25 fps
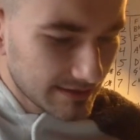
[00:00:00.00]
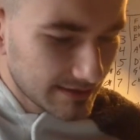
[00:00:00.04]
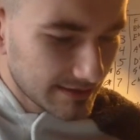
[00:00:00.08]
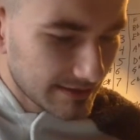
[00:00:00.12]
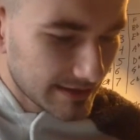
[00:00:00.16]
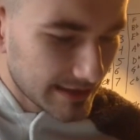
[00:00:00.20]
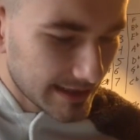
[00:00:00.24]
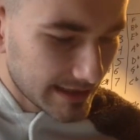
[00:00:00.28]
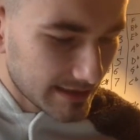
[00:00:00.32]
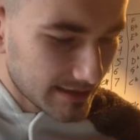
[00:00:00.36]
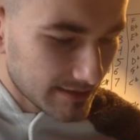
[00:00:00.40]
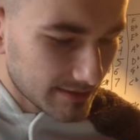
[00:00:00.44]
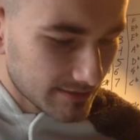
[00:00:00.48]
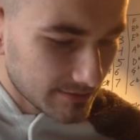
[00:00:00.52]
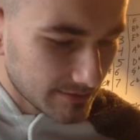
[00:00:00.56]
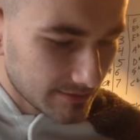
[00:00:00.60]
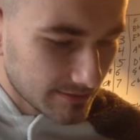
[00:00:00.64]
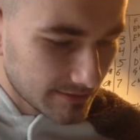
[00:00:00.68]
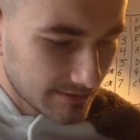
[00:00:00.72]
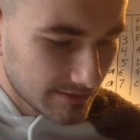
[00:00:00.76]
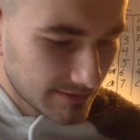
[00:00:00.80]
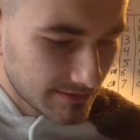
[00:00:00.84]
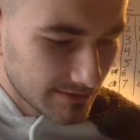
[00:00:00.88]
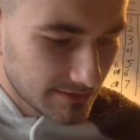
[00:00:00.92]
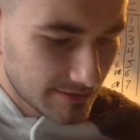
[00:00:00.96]
Now,
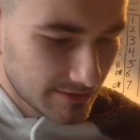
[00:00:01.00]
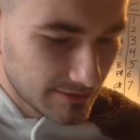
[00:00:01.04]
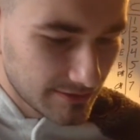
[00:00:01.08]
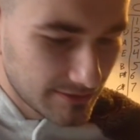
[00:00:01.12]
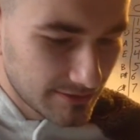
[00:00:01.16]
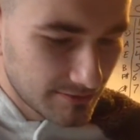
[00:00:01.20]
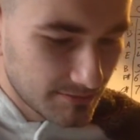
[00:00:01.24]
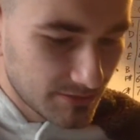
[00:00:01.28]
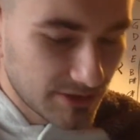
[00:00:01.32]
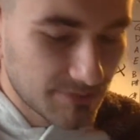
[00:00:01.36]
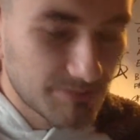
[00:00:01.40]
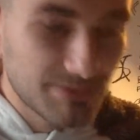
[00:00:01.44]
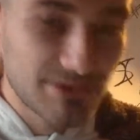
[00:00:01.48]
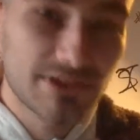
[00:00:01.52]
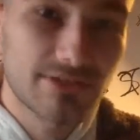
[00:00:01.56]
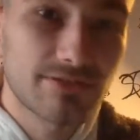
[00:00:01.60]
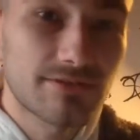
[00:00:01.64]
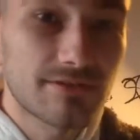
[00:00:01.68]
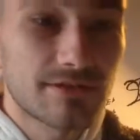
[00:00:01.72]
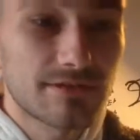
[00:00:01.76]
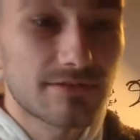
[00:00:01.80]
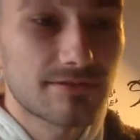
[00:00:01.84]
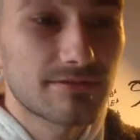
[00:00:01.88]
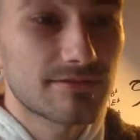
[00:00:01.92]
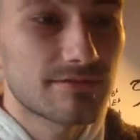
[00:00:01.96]
you might be
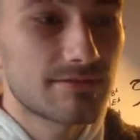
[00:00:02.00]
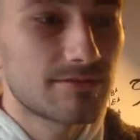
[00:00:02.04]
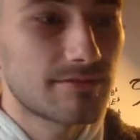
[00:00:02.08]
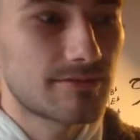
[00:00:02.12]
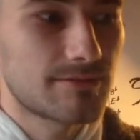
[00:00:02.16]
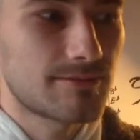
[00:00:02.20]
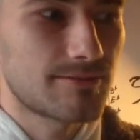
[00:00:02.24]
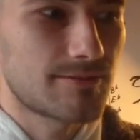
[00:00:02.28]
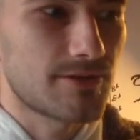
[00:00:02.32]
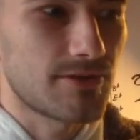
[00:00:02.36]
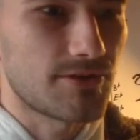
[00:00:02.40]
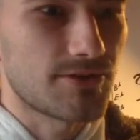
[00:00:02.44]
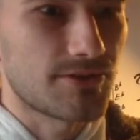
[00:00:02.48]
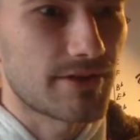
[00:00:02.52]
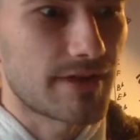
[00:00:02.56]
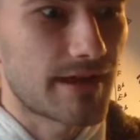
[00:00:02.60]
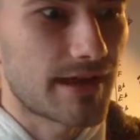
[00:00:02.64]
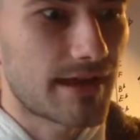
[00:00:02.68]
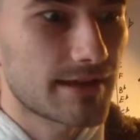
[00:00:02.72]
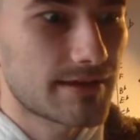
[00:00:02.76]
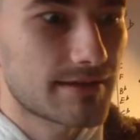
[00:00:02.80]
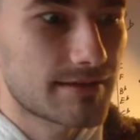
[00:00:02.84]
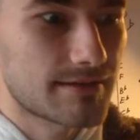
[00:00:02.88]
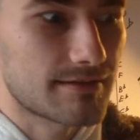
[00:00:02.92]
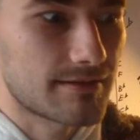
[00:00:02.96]
going, oh, well,
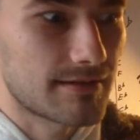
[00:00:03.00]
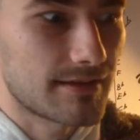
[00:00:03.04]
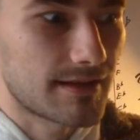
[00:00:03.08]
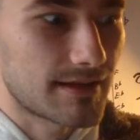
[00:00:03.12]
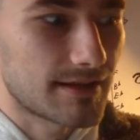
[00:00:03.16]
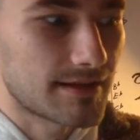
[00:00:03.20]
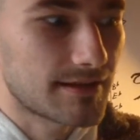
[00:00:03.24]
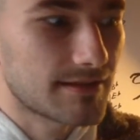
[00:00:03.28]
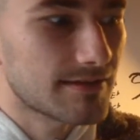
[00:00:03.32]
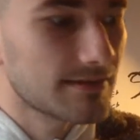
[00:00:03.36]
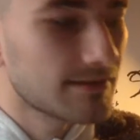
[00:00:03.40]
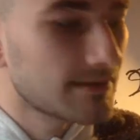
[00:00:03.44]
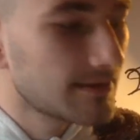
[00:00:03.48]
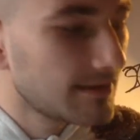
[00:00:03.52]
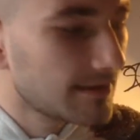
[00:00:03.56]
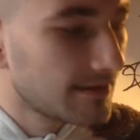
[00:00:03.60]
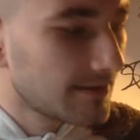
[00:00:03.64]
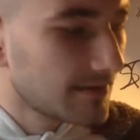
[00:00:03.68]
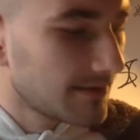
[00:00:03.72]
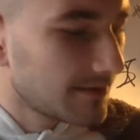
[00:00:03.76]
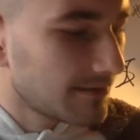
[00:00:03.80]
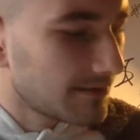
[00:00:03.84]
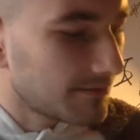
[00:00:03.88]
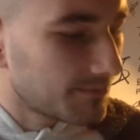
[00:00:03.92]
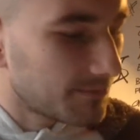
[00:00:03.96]
that's nice.
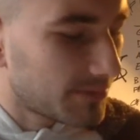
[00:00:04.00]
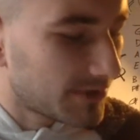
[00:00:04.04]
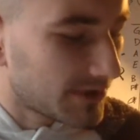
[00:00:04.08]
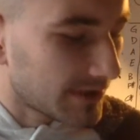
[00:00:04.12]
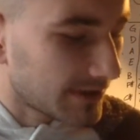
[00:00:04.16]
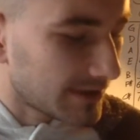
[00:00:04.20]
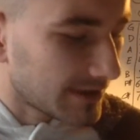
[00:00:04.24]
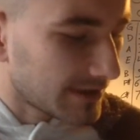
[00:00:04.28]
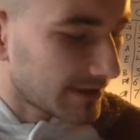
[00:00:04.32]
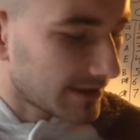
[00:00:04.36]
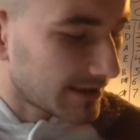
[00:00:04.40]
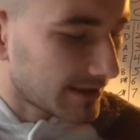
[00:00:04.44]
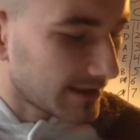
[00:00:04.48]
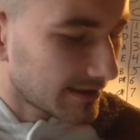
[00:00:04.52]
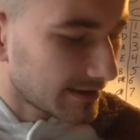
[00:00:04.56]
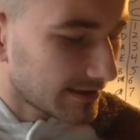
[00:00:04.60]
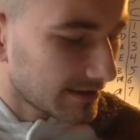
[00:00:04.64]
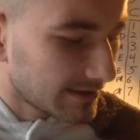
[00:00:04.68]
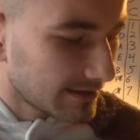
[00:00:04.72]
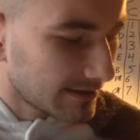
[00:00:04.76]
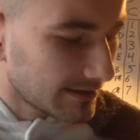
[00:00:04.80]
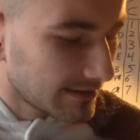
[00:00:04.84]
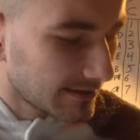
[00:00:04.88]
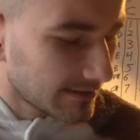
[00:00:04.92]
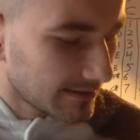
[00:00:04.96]
But,
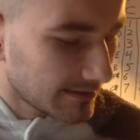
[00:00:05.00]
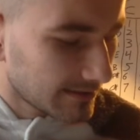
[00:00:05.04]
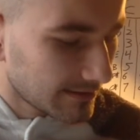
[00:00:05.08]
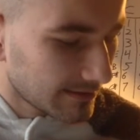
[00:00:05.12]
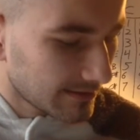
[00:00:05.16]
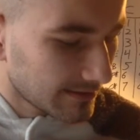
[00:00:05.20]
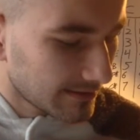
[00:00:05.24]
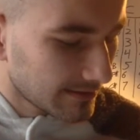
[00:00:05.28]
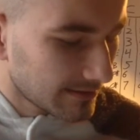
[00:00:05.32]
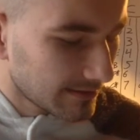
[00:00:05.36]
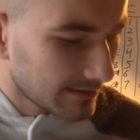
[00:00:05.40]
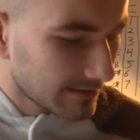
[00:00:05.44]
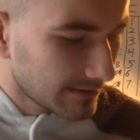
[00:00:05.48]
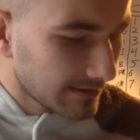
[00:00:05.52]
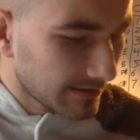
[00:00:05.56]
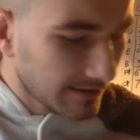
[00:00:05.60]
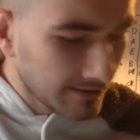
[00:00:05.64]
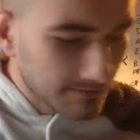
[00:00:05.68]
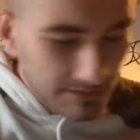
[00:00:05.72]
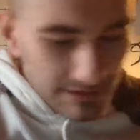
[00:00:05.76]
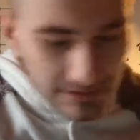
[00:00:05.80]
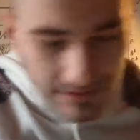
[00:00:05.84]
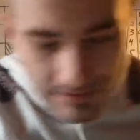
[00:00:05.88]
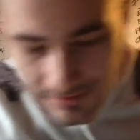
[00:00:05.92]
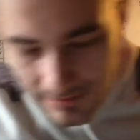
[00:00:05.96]
I
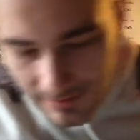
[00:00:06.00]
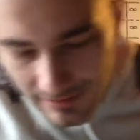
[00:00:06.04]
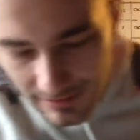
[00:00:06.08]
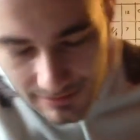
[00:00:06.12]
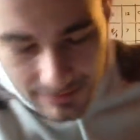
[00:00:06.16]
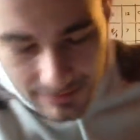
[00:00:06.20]
mean,